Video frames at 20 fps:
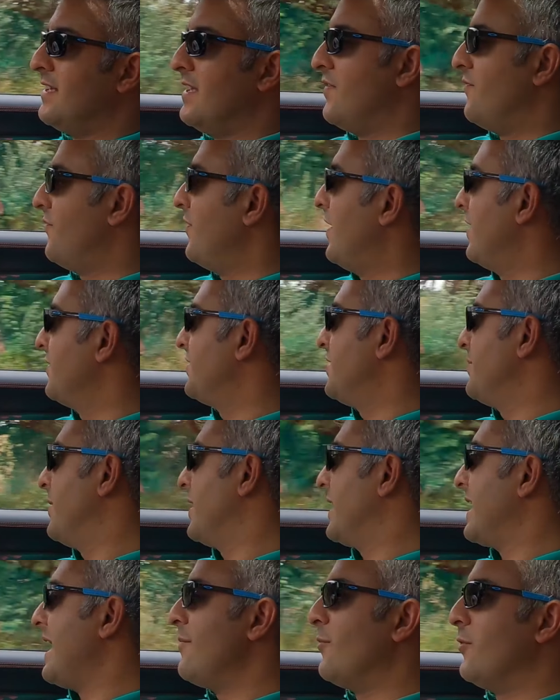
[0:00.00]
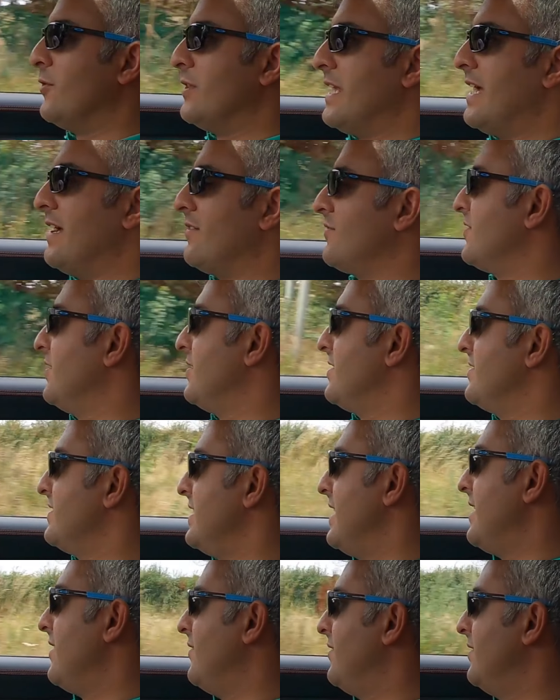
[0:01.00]
In fact, I think my camera on the outside is
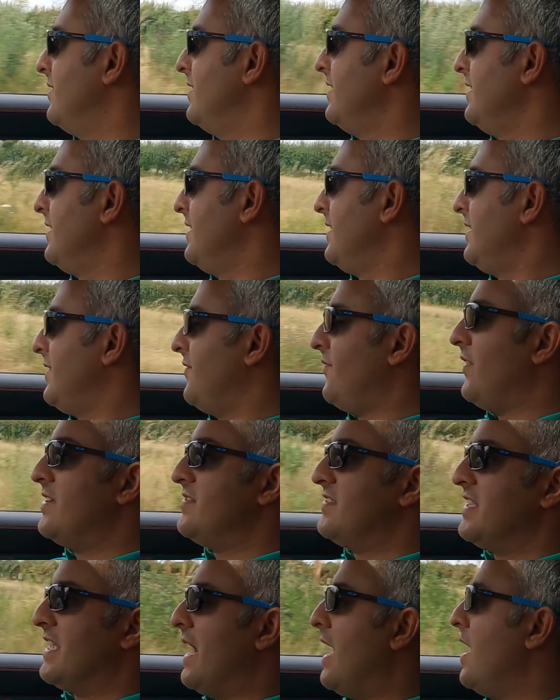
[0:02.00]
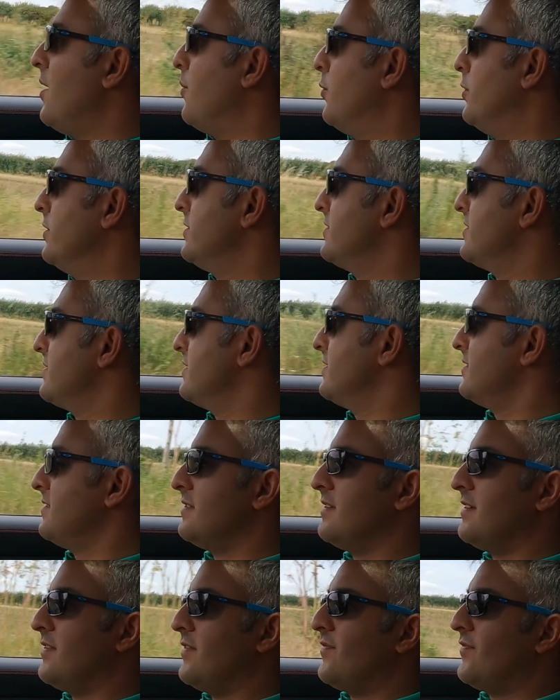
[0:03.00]
now facing upwards
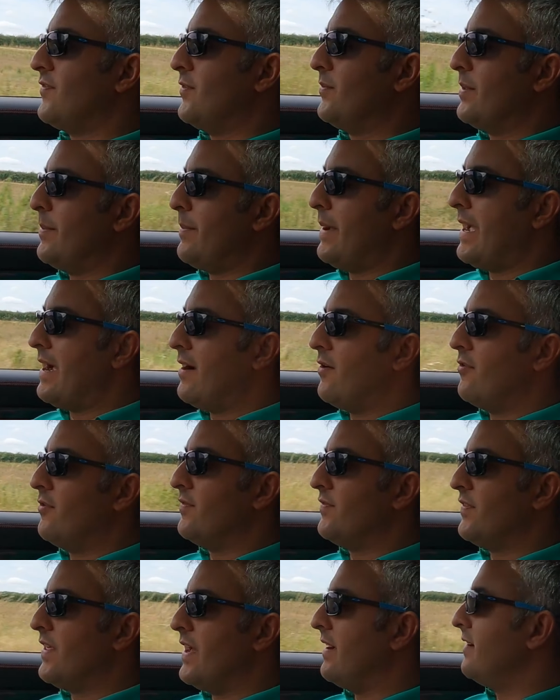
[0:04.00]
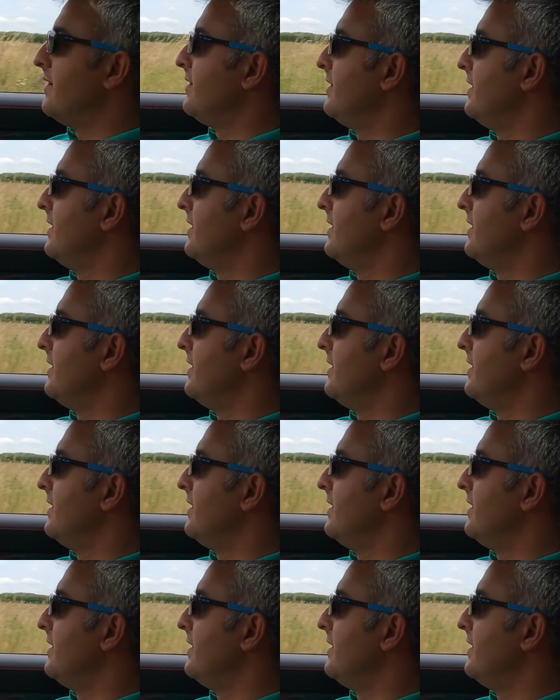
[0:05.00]
from the power of that